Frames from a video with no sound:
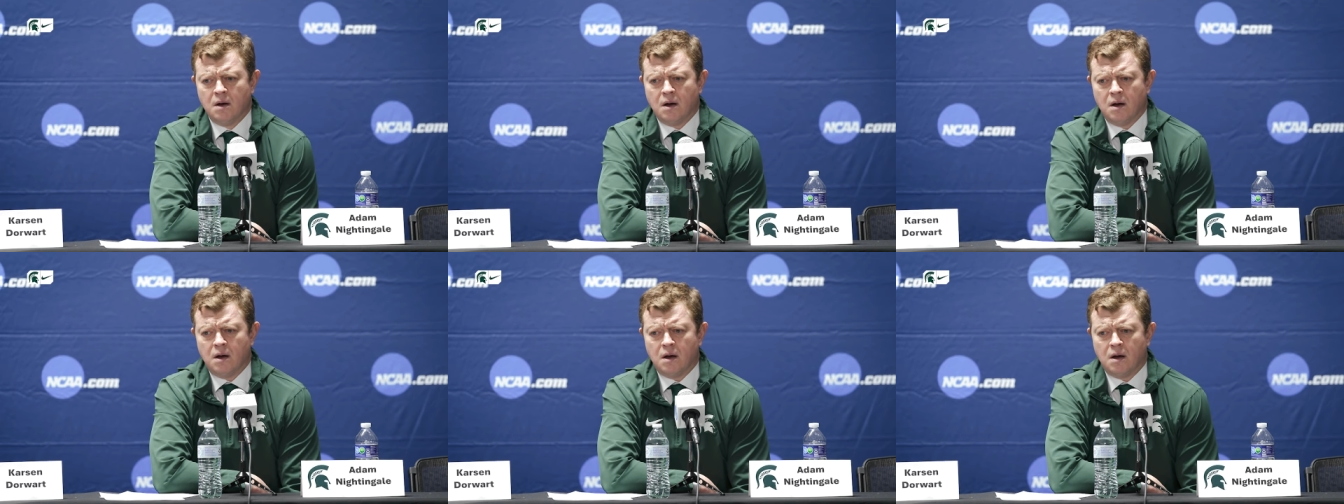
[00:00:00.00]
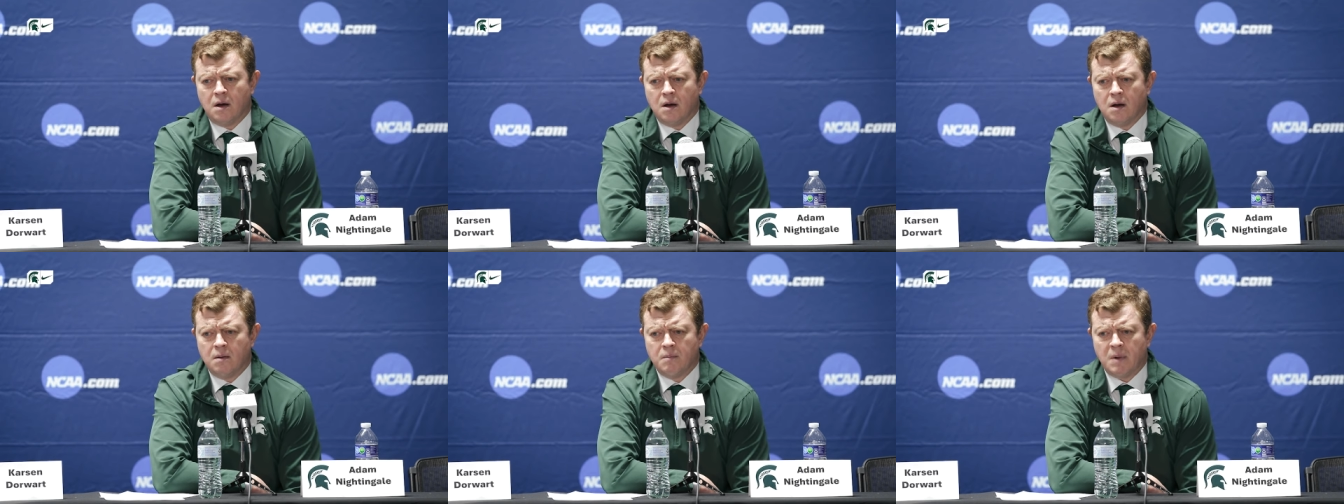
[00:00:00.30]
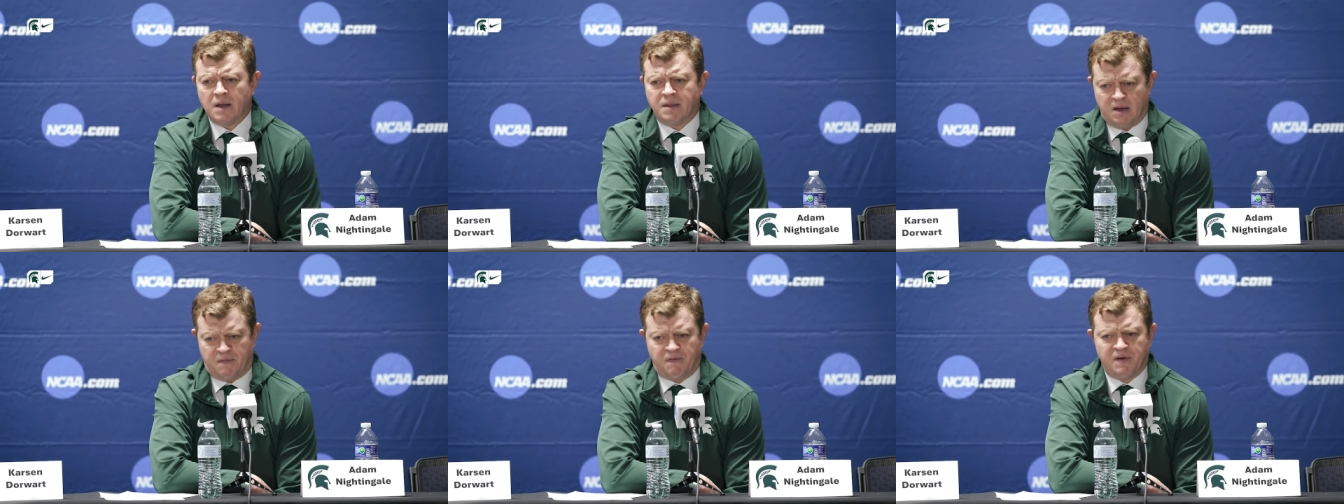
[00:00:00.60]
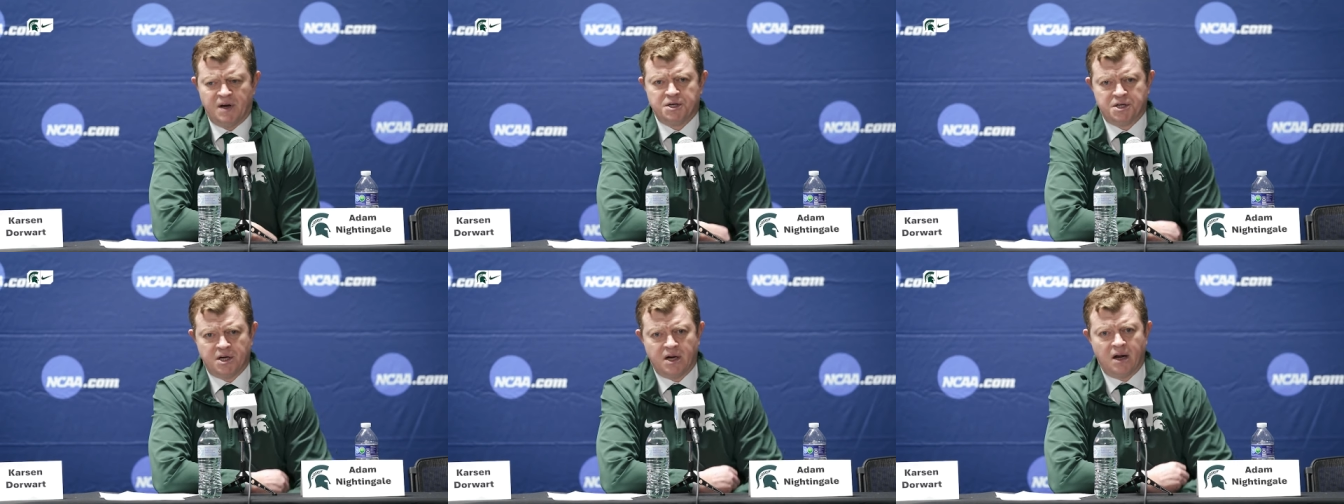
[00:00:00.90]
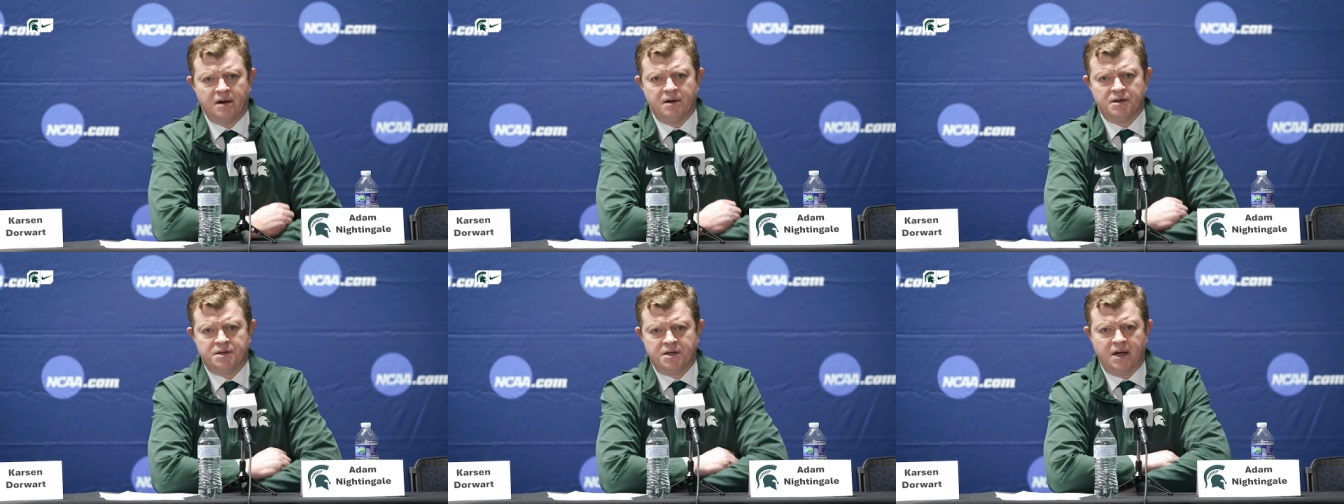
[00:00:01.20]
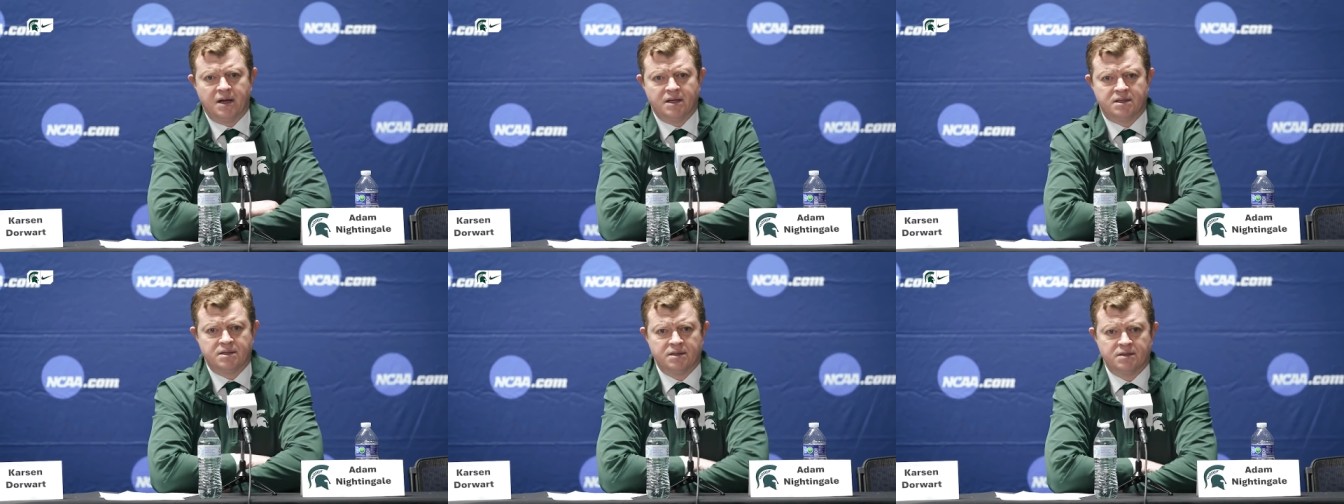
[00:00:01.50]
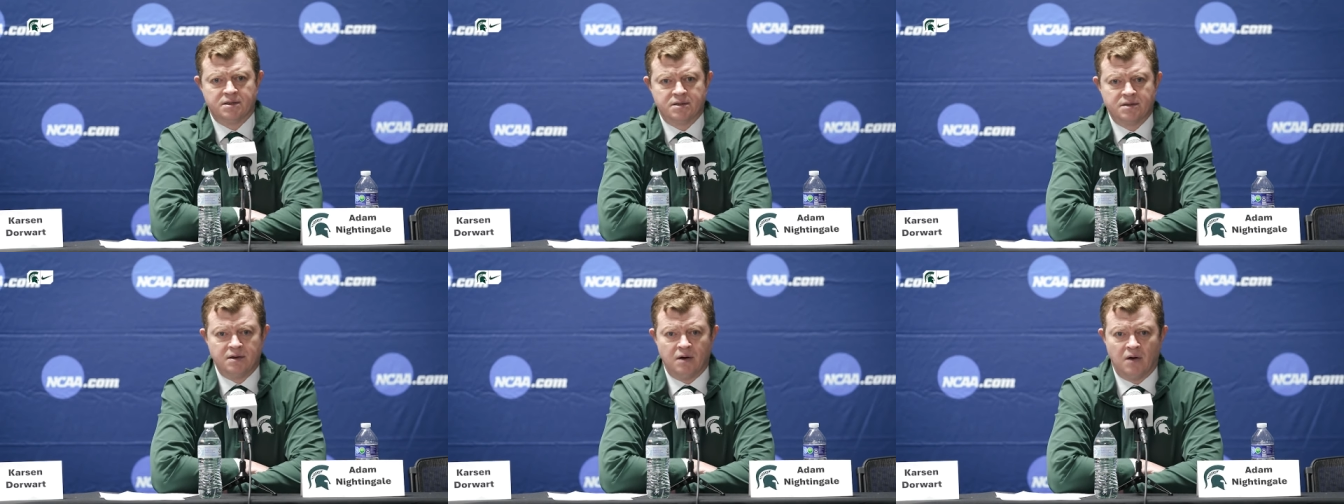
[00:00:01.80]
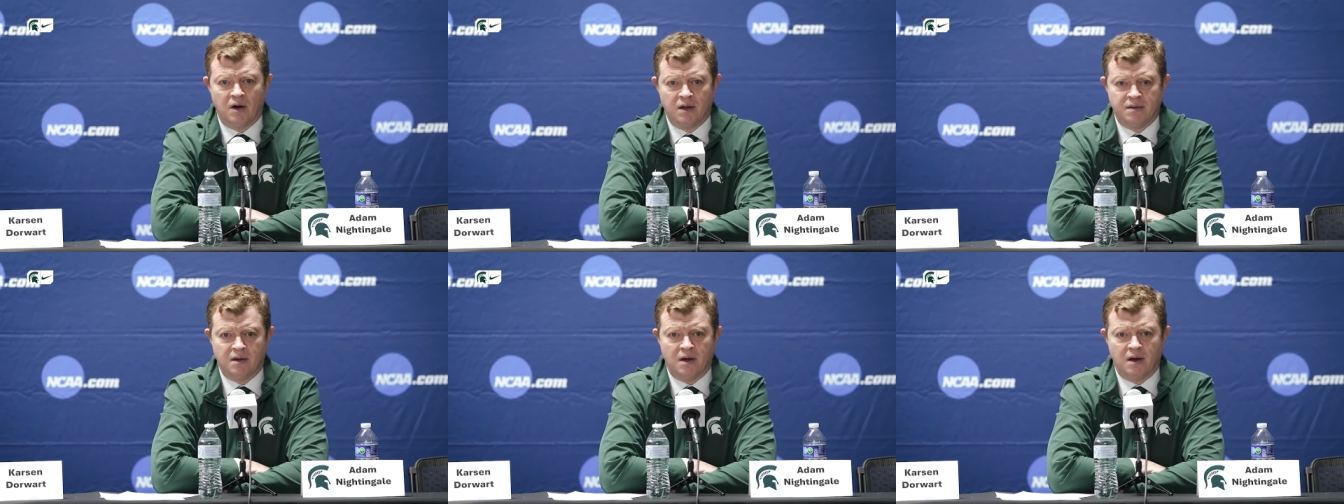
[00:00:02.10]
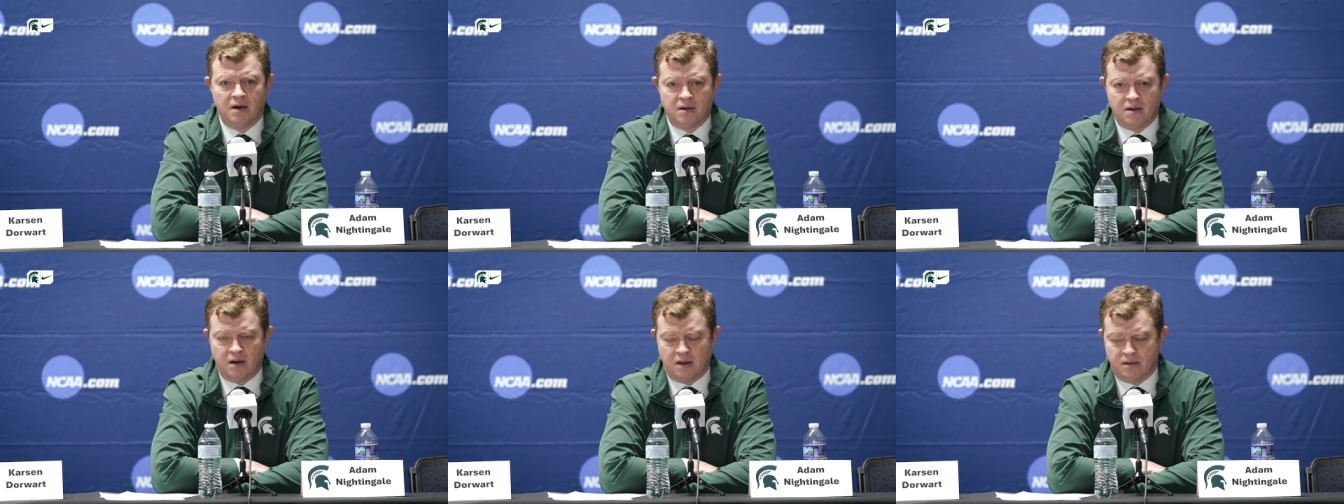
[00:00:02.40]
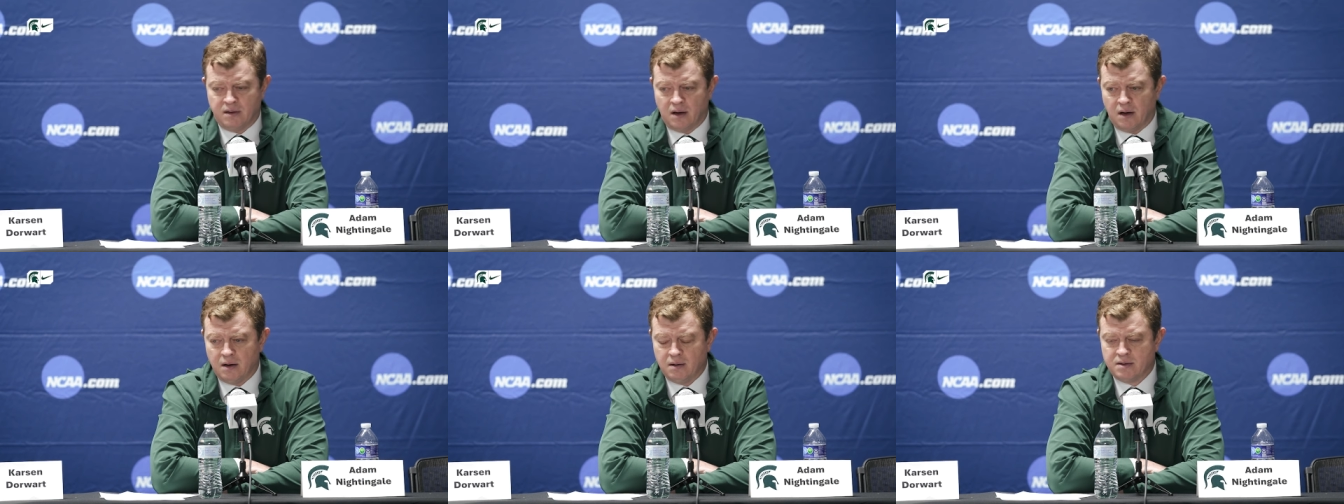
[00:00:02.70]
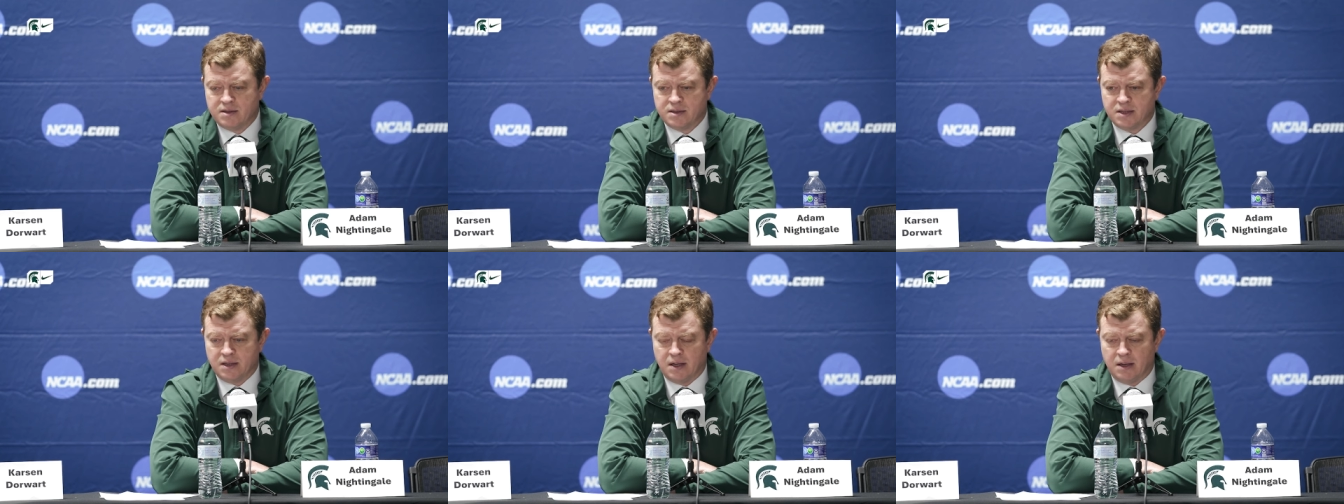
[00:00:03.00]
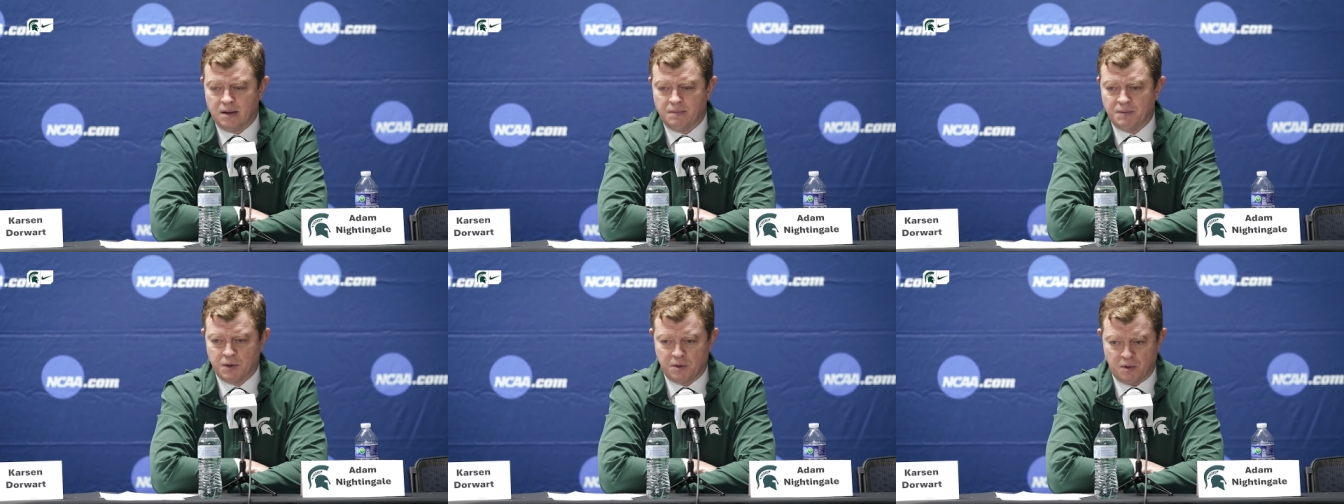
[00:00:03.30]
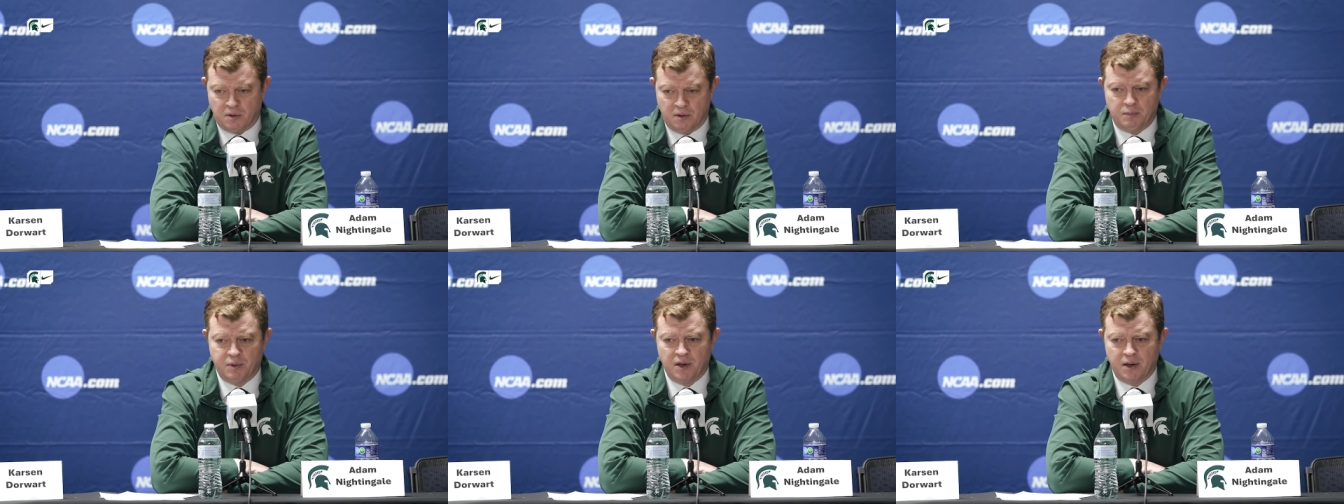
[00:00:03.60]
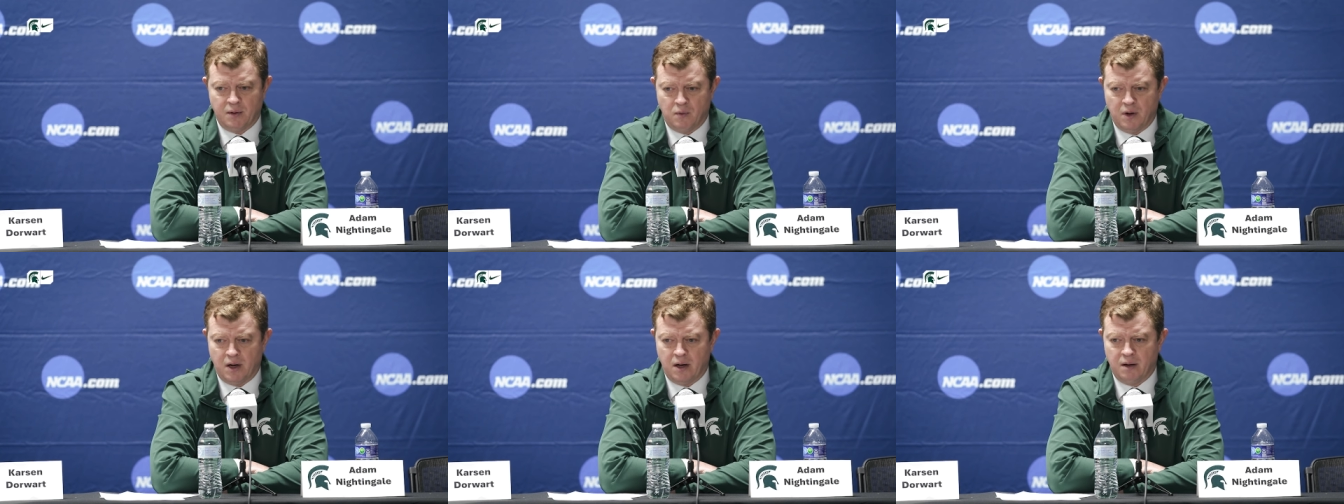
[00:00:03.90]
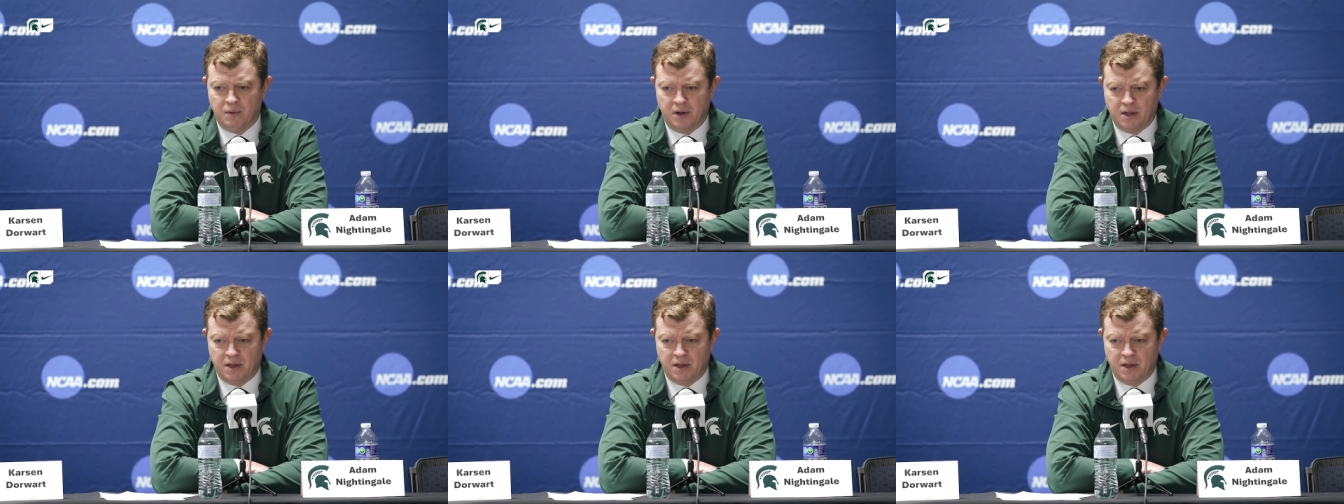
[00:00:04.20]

I think finishing on your chances. You know, I thought their goalie played well.